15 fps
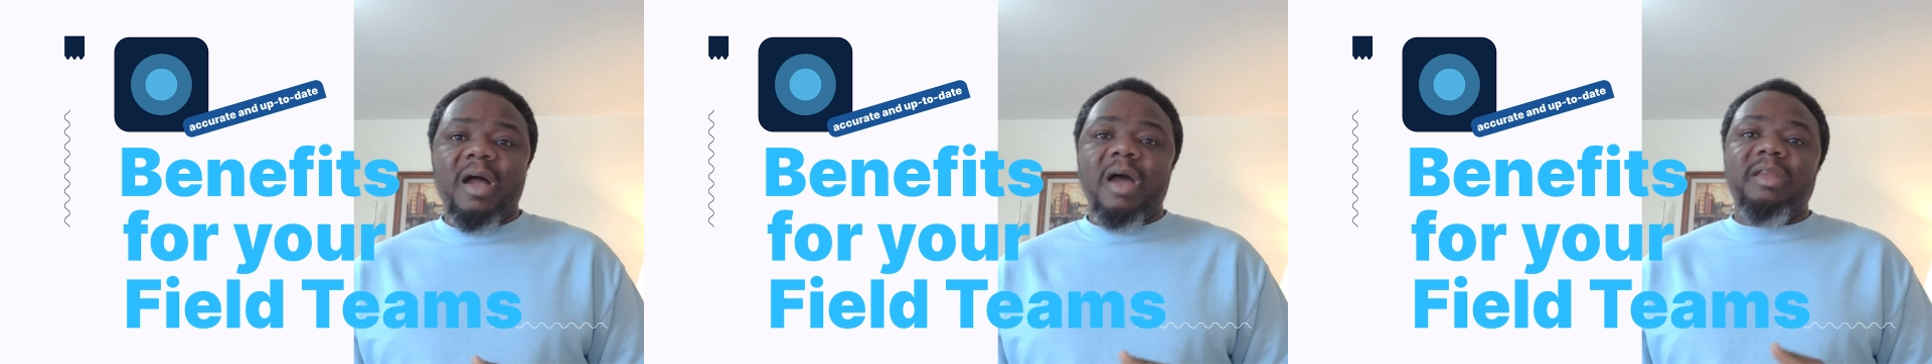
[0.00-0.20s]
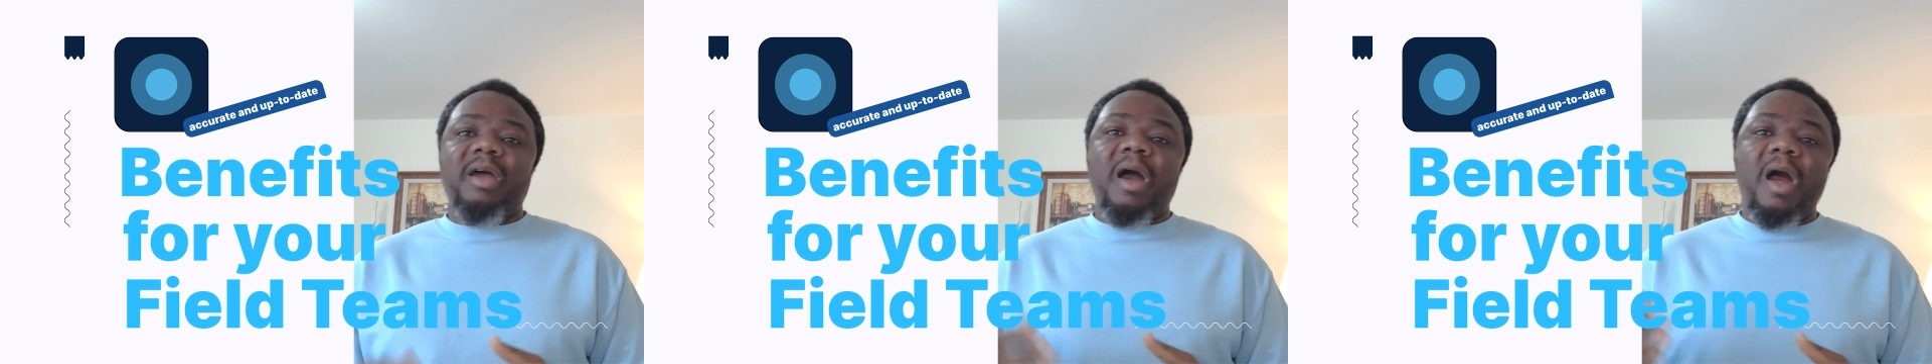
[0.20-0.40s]

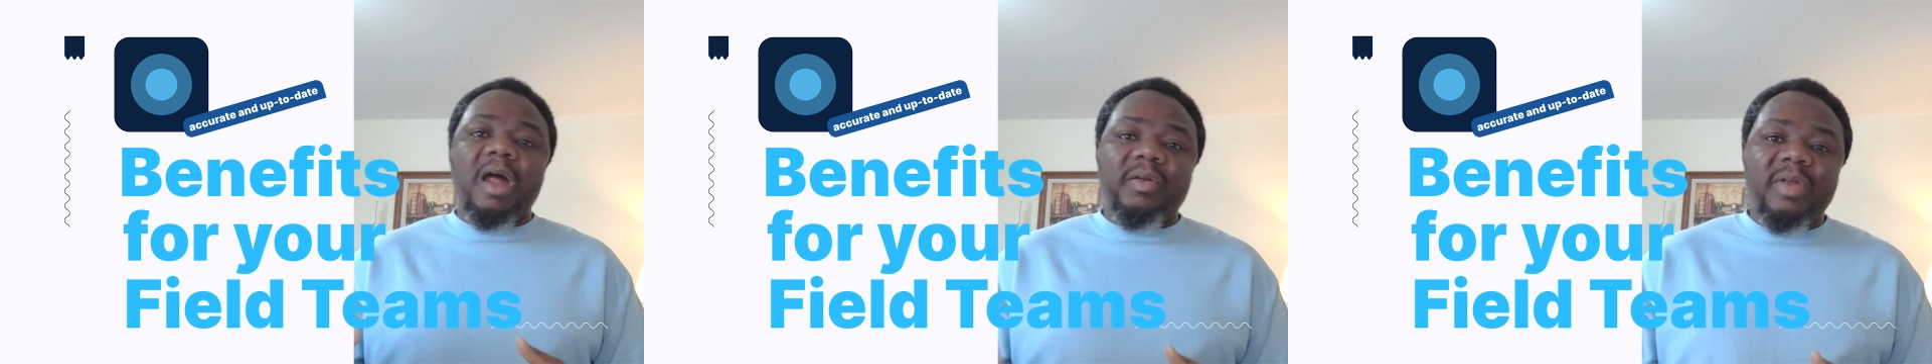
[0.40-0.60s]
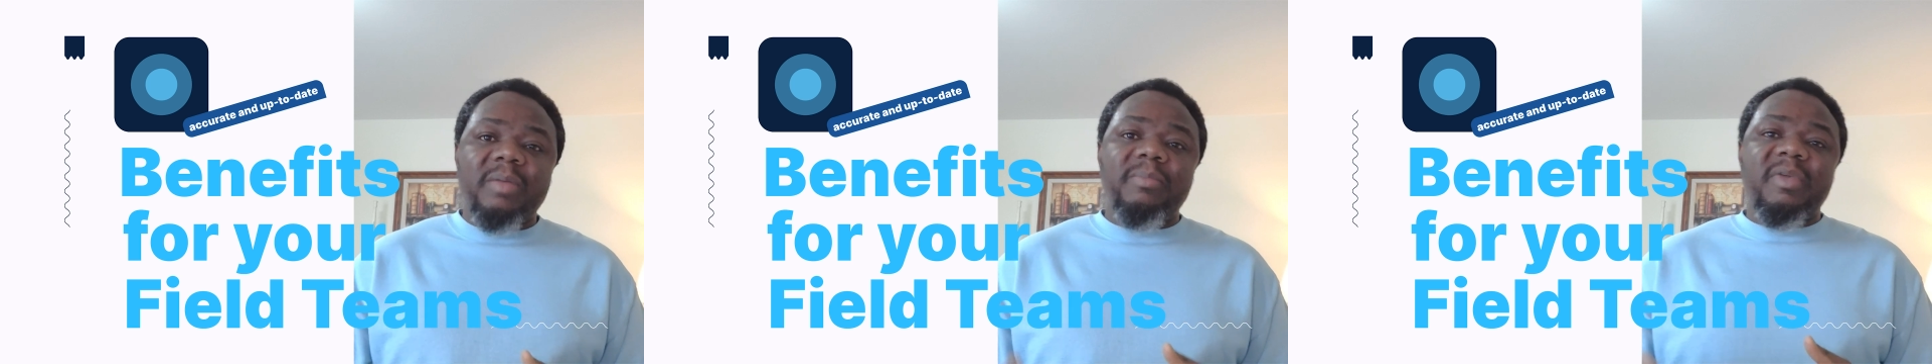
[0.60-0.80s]
and
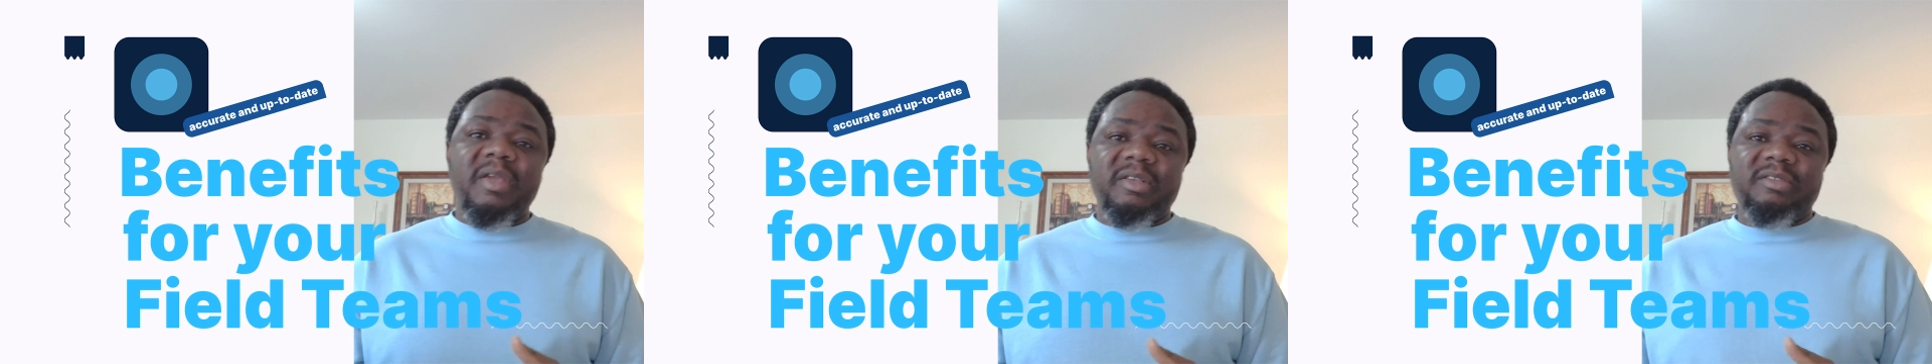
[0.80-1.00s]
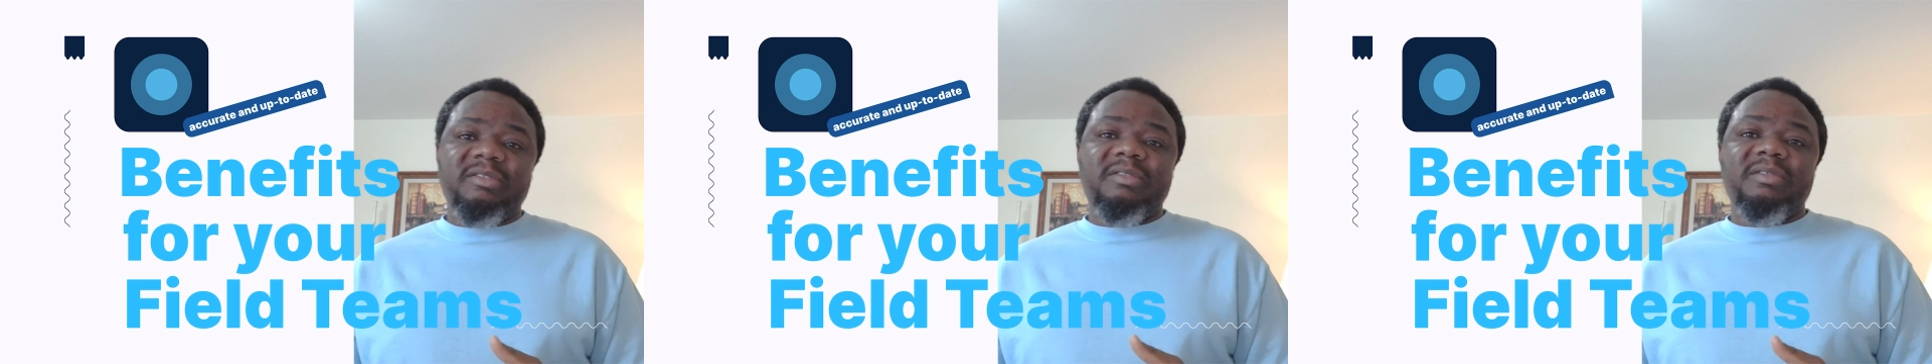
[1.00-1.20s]

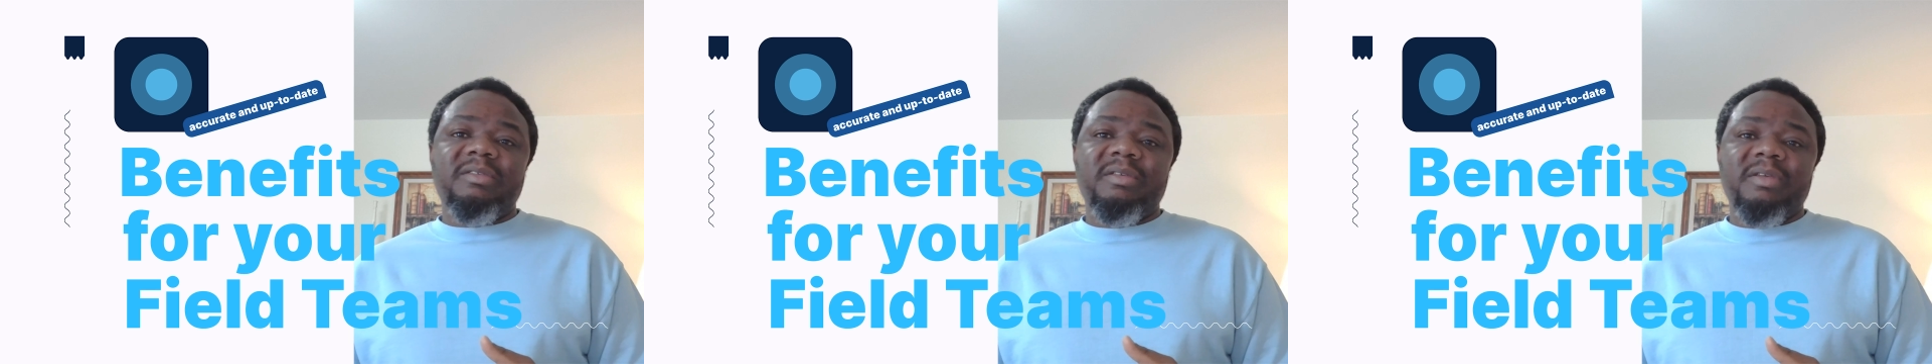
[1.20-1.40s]
RMAs